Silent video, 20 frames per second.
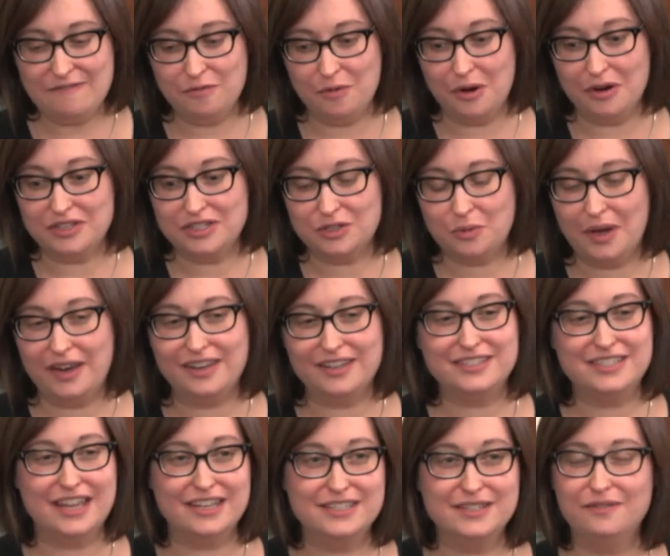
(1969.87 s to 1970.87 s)
worked quite
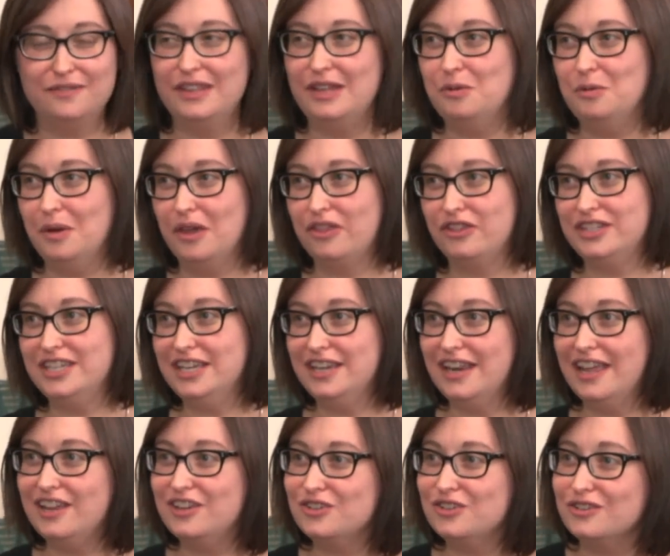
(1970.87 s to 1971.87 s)
extensively with
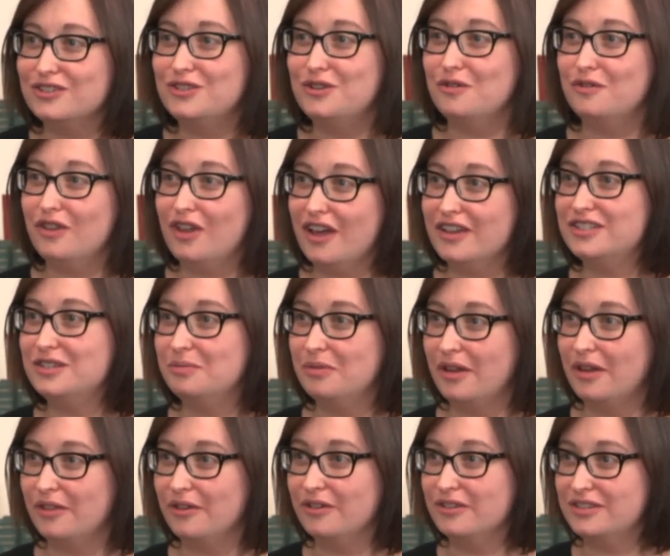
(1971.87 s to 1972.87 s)
teenagers who have lost a
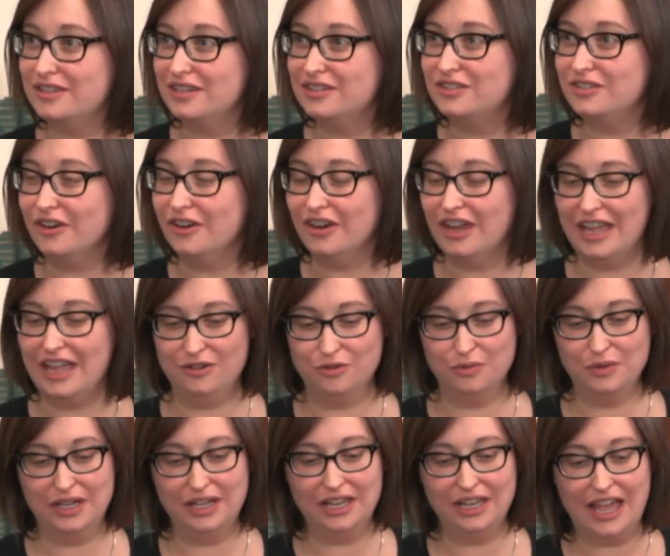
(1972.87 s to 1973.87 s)
brother or sister and
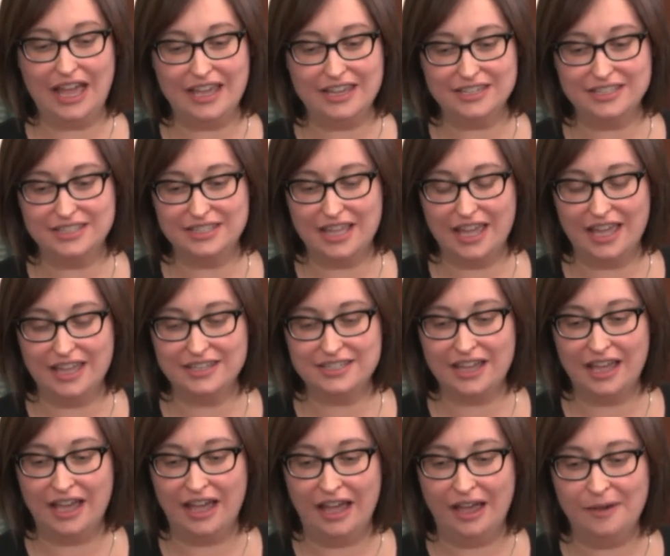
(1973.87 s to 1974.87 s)
realized that
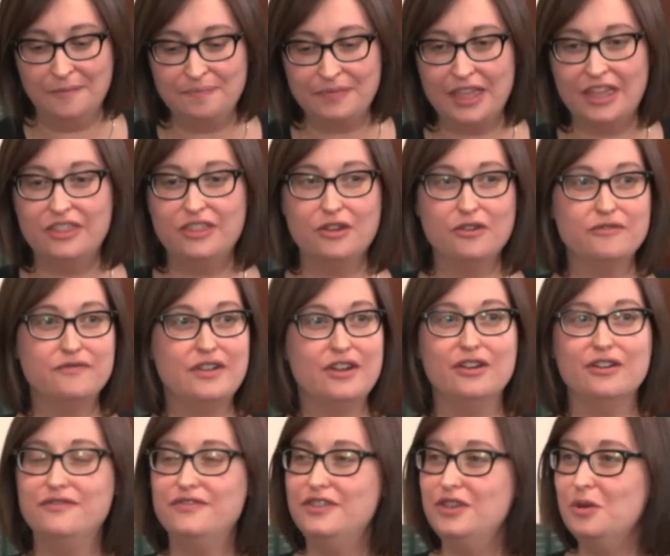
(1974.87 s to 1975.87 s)
there are
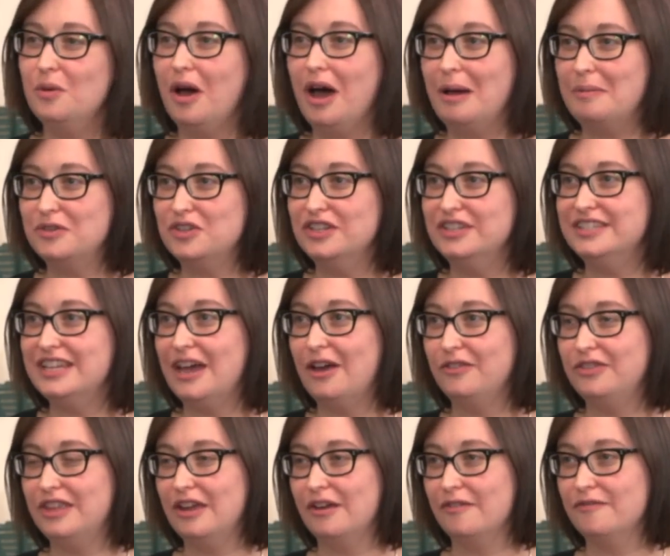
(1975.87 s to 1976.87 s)
very few options out
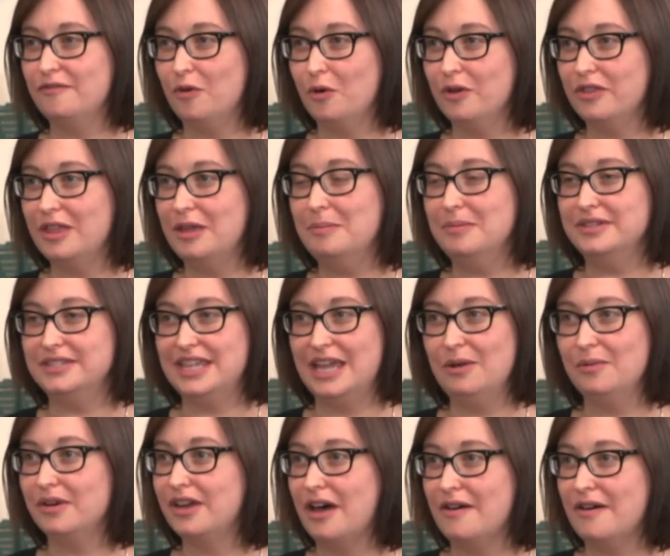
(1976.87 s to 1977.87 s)
there for them as they
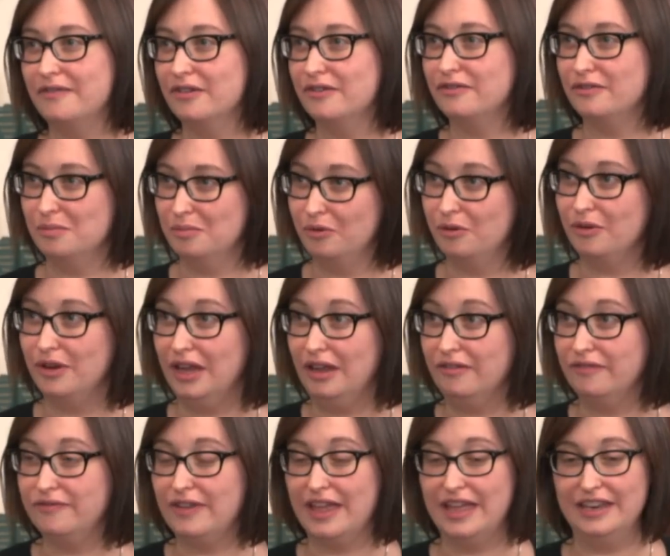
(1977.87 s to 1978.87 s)
recover from
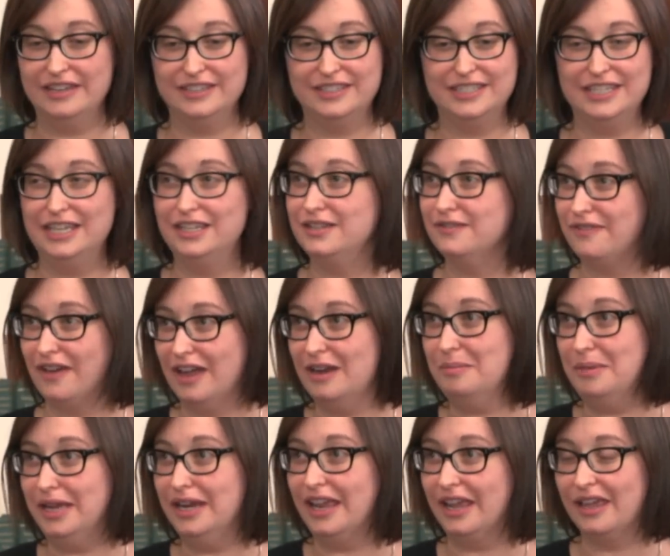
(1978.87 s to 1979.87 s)
grief and seek to find
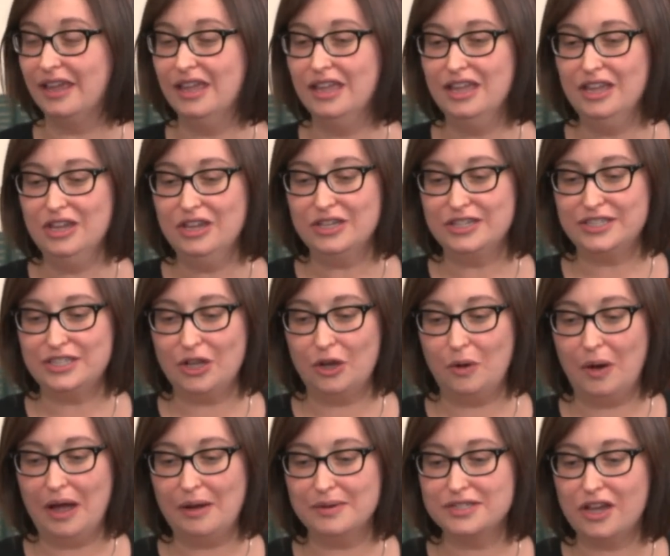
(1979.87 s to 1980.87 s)
meaning. So
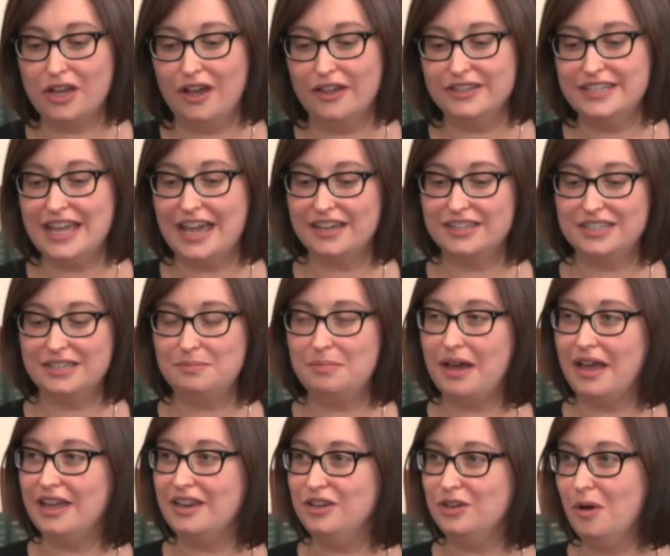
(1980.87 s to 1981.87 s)
I was contacted
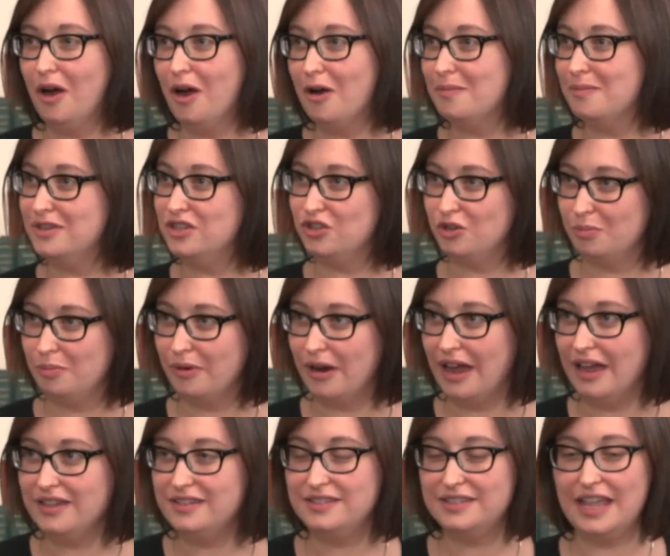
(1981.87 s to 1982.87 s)
by New Harbinger
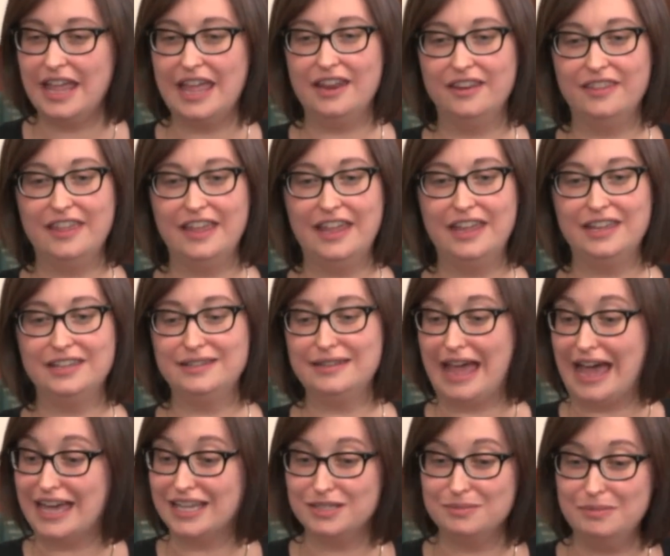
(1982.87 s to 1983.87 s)
Press, and they
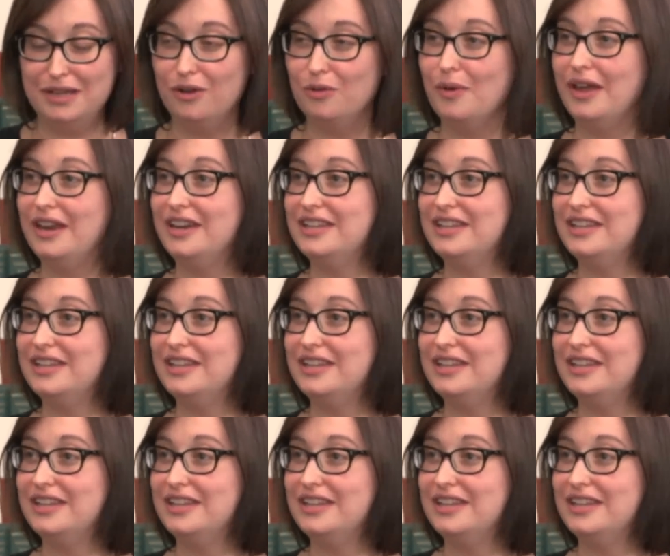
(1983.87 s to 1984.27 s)
asked me to write